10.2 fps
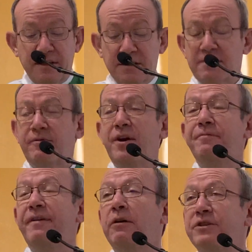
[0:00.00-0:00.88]
this very
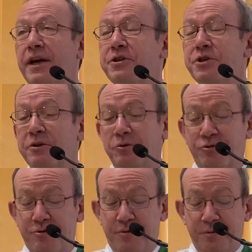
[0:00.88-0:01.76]
foundational
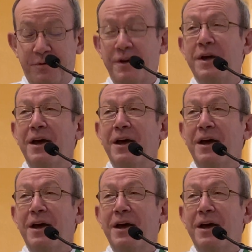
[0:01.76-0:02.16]
truth.